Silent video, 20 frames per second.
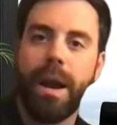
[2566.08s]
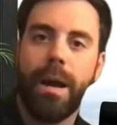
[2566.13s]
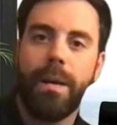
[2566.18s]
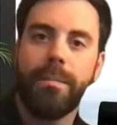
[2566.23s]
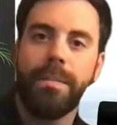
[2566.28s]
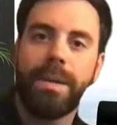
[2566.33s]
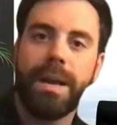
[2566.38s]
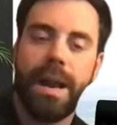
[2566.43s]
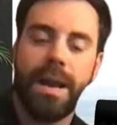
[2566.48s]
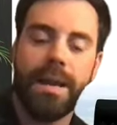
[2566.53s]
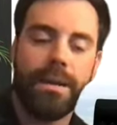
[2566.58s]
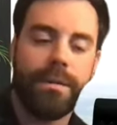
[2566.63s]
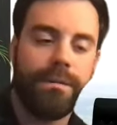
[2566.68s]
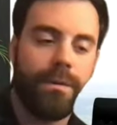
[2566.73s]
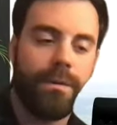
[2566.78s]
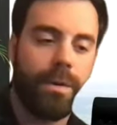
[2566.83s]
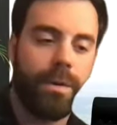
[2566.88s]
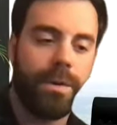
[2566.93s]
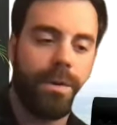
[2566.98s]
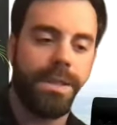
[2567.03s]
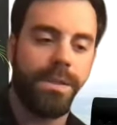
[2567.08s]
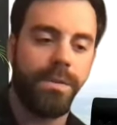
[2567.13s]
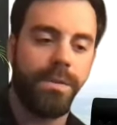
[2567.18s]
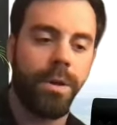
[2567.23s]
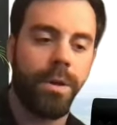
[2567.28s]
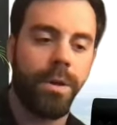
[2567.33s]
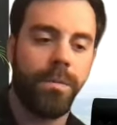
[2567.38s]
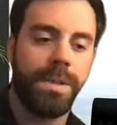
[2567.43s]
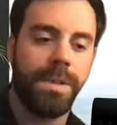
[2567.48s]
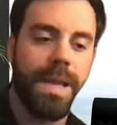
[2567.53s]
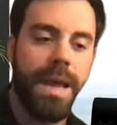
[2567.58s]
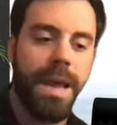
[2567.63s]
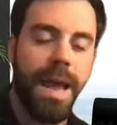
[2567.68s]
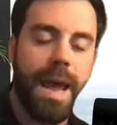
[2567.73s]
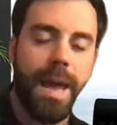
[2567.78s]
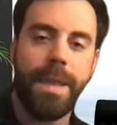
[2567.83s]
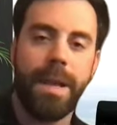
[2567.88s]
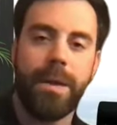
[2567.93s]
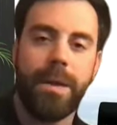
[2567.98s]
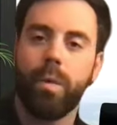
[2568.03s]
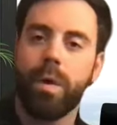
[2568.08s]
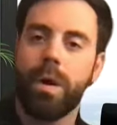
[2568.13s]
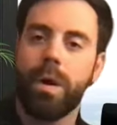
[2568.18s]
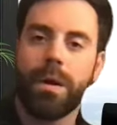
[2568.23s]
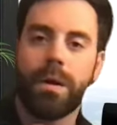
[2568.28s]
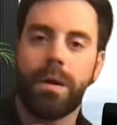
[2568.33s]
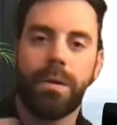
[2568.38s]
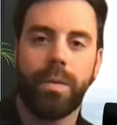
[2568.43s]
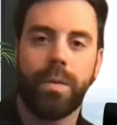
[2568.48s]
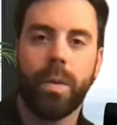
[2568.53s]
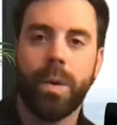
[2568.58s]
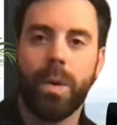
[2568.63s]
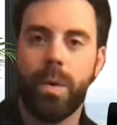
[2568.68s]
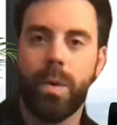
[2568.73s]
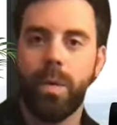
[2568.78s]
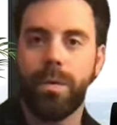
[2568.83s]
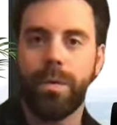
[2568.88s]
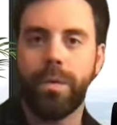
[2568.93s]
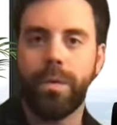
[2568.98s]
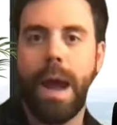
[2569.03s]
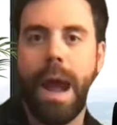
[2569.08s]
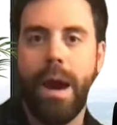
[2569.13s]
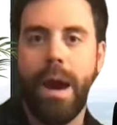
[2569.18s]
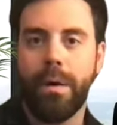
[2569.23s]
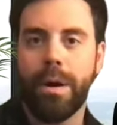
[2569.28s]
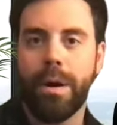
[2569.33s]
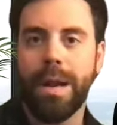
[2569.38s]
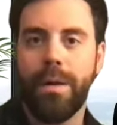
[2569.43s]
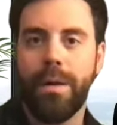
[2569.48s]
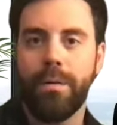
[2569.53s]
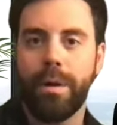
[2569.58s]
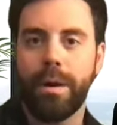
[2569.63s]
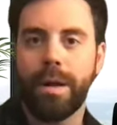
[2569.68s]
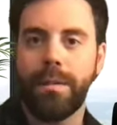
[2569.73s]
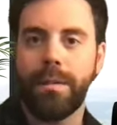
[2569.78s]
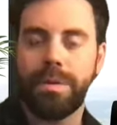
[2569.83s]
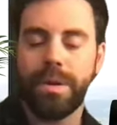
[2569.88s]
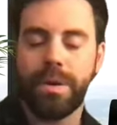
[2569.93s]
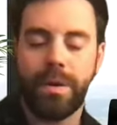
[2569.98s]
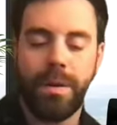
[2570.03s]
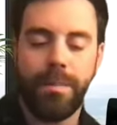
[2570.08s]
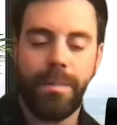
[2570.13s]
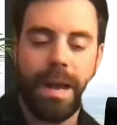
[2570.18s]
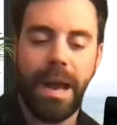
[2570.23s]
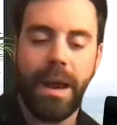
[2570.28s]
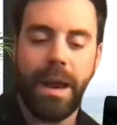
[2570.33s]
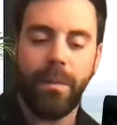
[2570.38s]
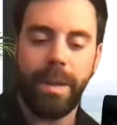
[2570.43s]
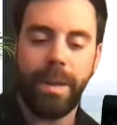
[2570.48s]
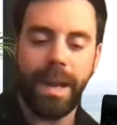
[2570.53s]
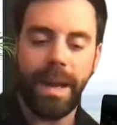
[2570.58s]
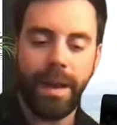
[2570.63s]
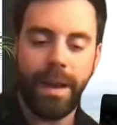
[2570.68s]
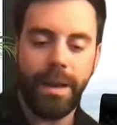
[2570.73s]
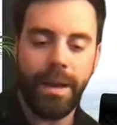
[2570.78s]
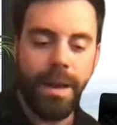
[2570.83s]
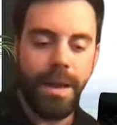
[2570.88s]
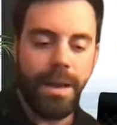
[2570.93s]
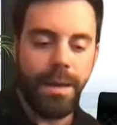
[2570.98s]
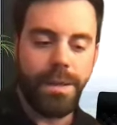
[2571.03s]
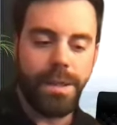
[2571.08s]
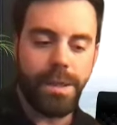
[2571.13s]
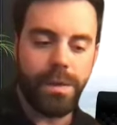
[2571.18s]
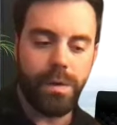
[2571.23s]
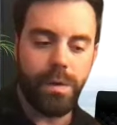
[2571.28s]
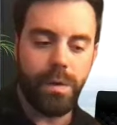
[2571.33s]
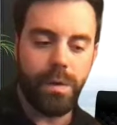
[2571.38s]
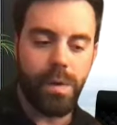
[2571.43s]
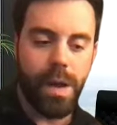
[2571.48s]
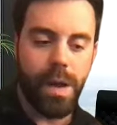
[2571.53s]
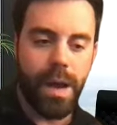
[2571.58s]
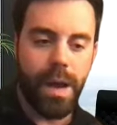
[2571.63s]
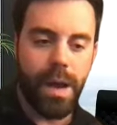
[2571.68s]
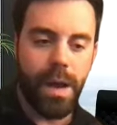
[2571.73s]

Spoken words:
kind of for these groups, and then work through our network at Peoria Bio Made to